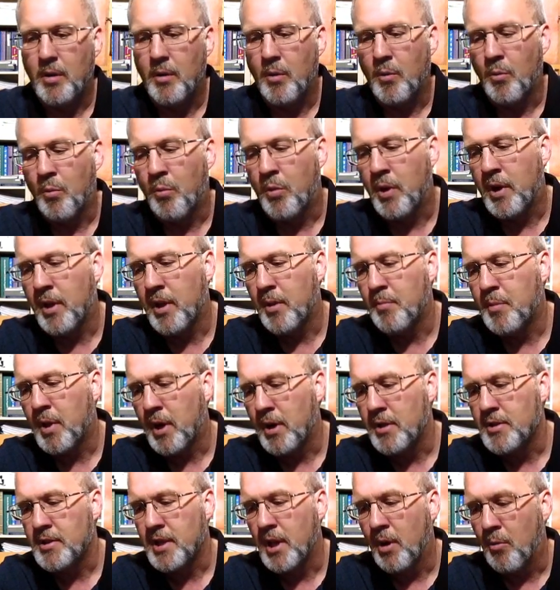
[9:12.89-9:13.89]
one of the
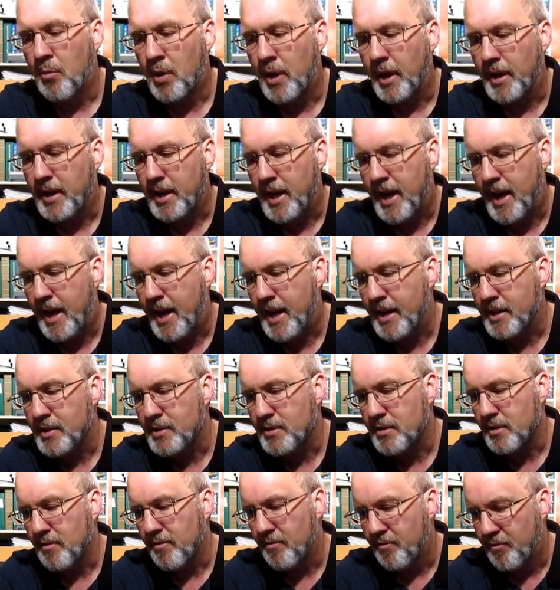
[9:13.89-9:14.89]
parts that I want to
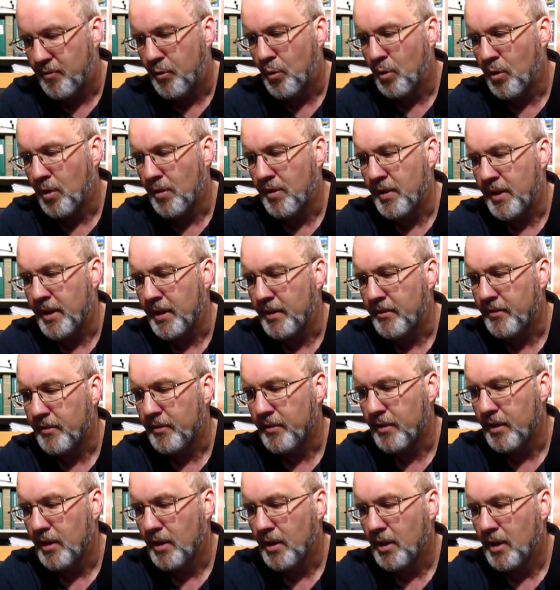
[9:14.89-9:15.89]
cast for
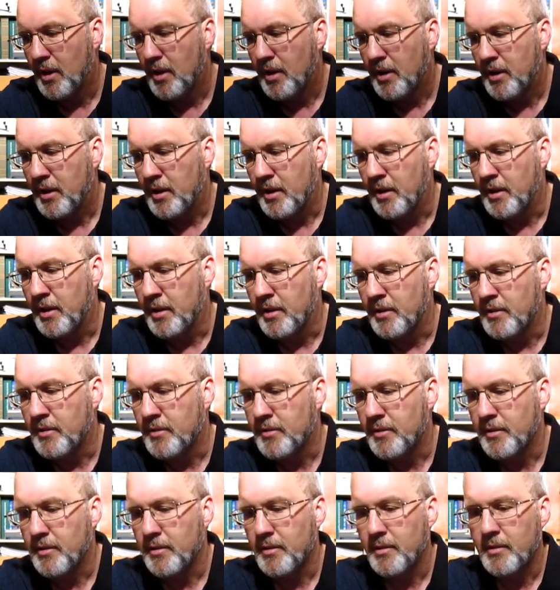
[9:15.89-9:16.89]
this
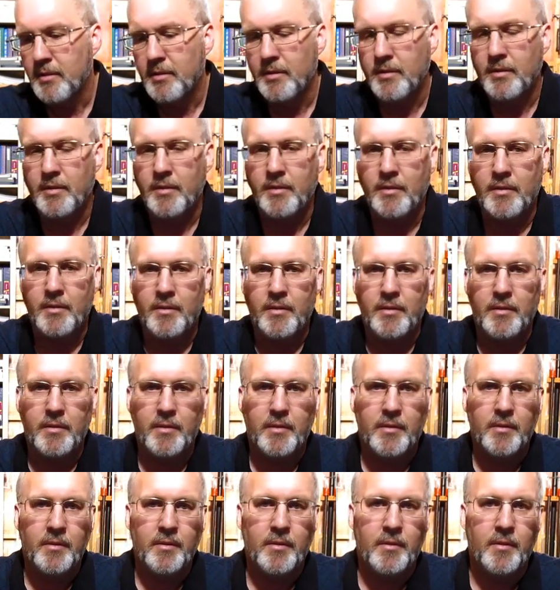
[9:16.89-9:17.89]
is
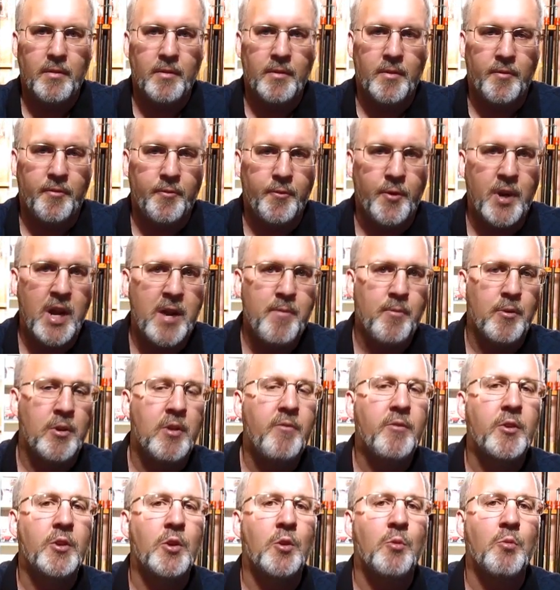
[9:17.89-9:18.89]
the frame, or
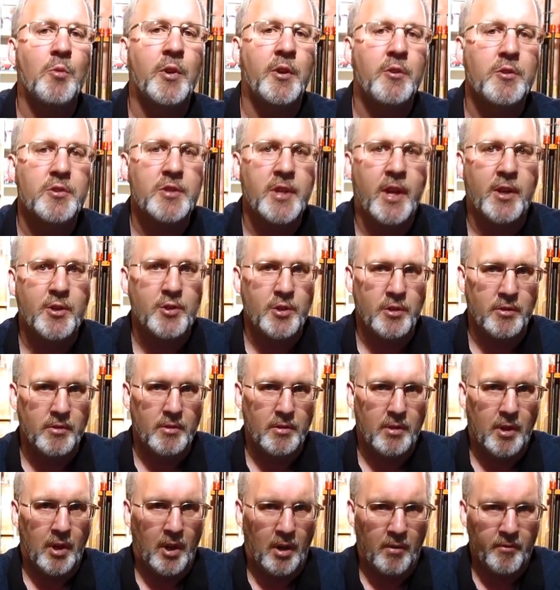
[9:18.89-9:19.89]
even the rear section
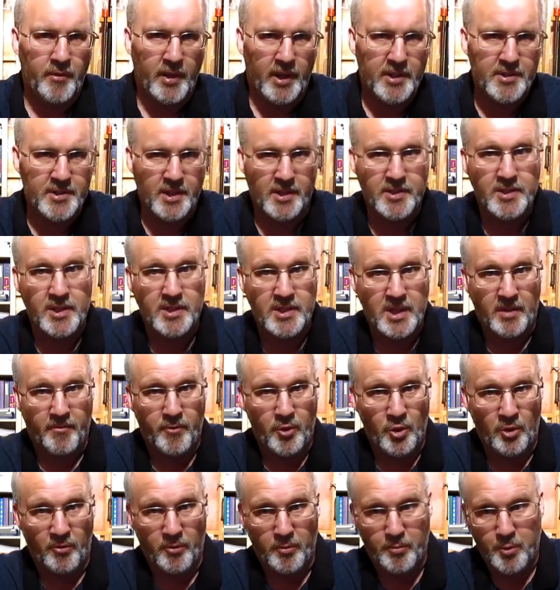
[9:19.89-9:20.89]
of that
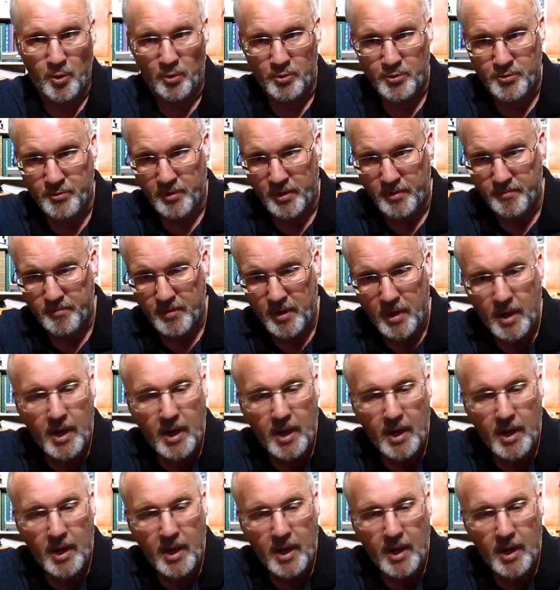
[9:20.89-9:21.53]
67 Nova Pro Street,